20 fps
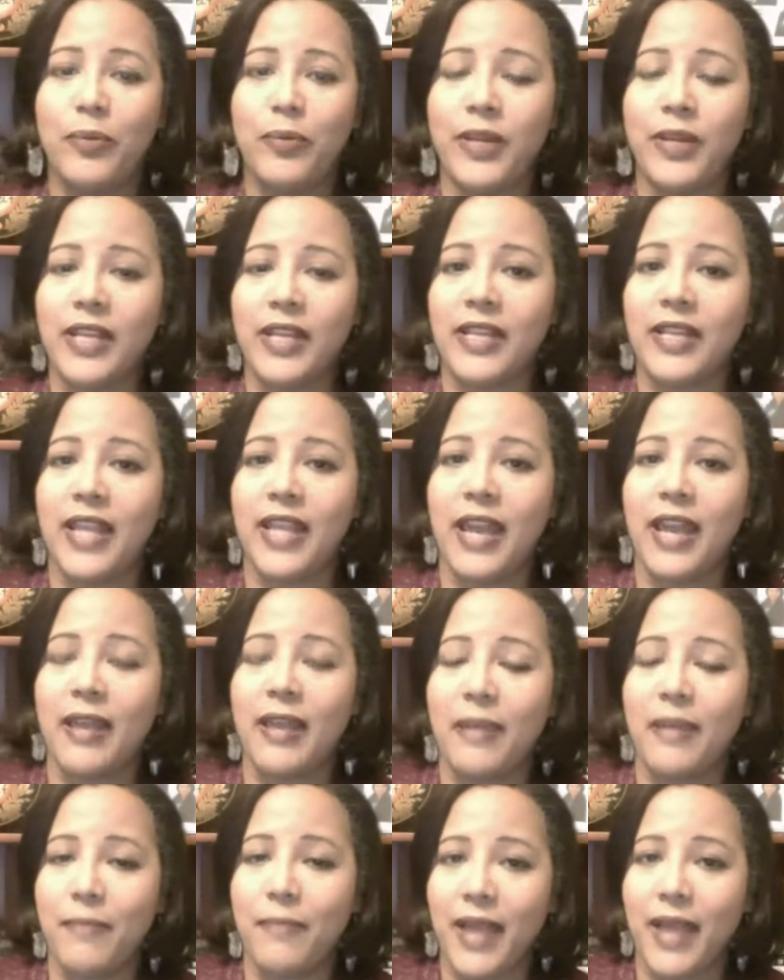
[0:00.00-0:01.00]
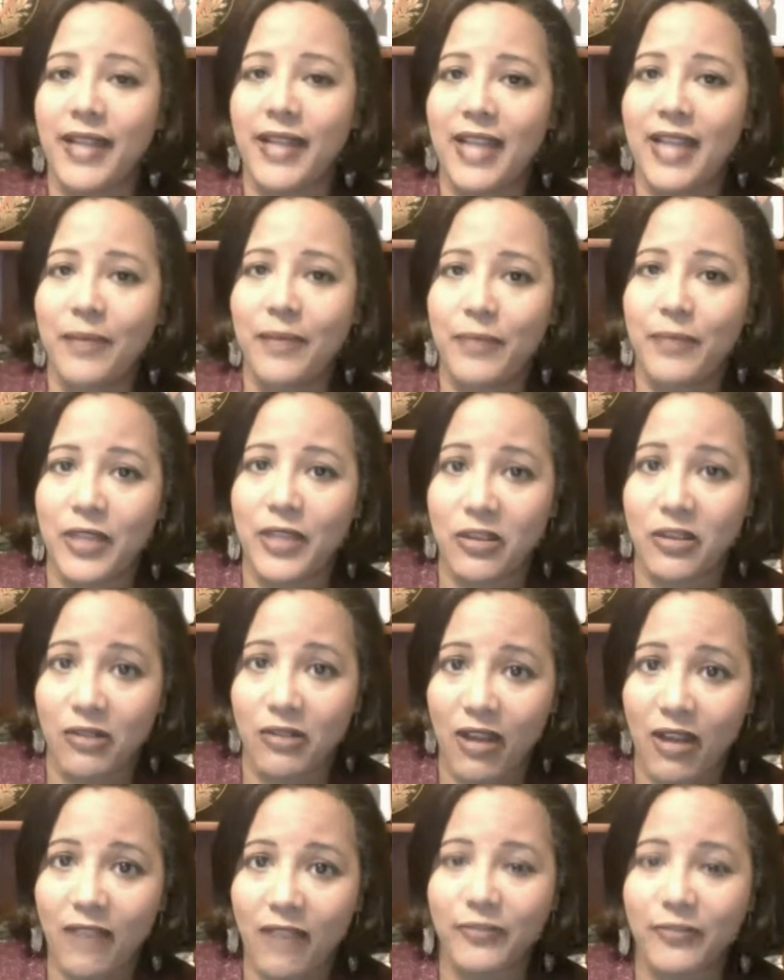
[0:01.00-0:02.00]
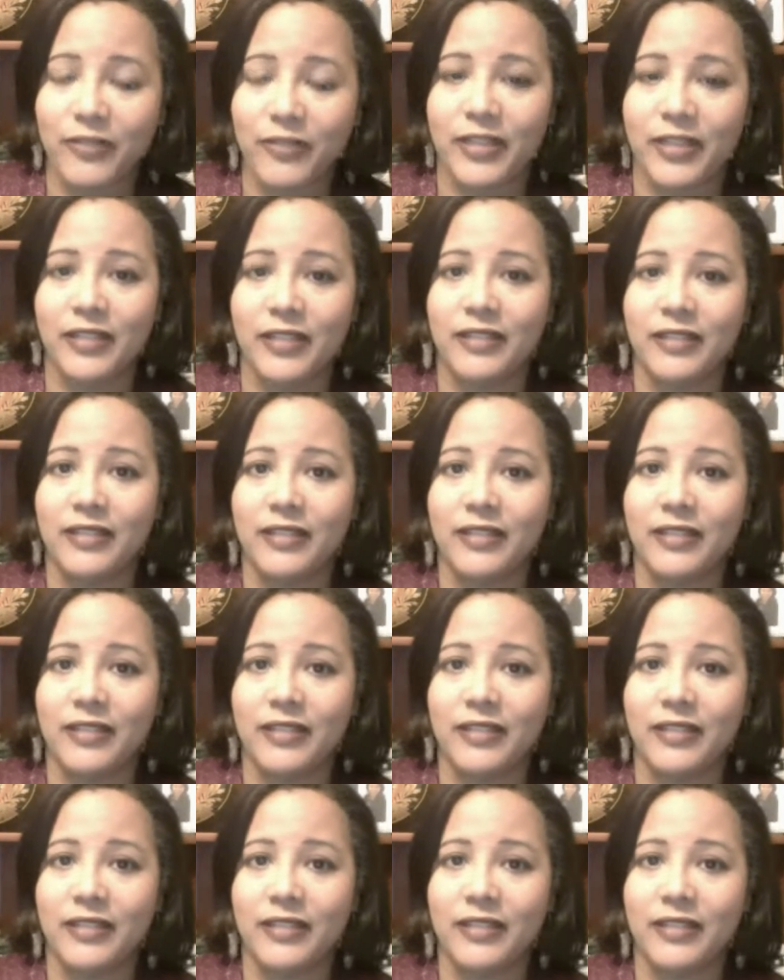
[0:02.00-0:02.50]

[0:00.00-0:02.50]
but it might not be your offering.